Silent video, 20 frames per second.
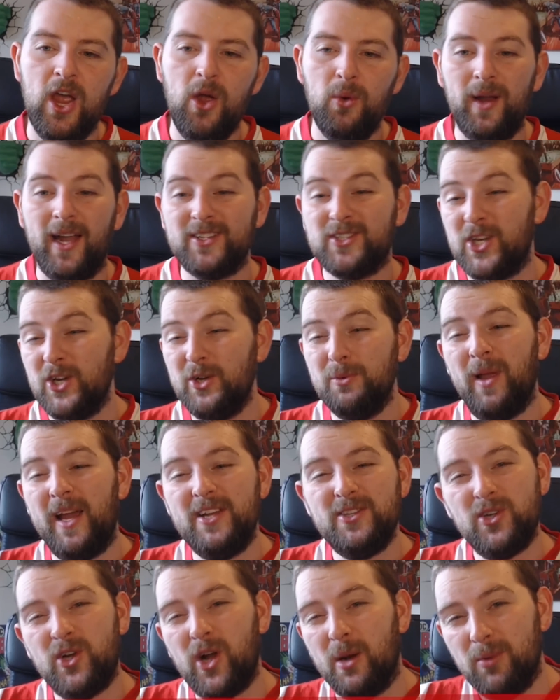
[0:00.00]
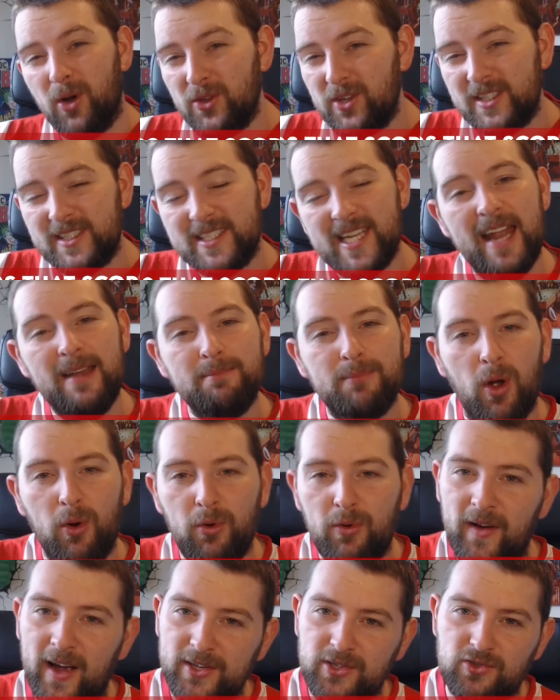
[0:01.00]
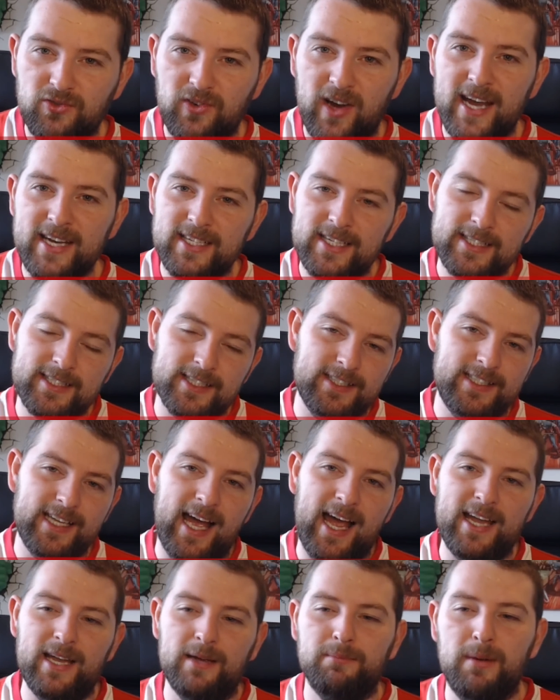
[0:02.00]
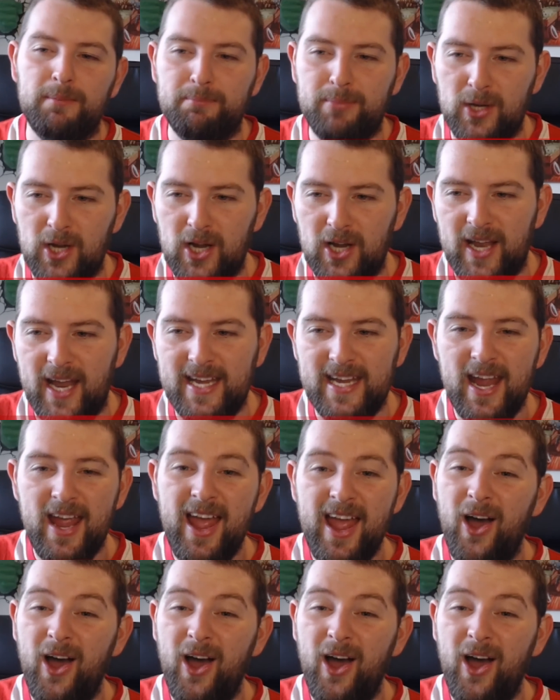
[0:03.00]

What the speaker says: we had 2 players who got more than 10, both of our strikers, Ndiaye and McBurney.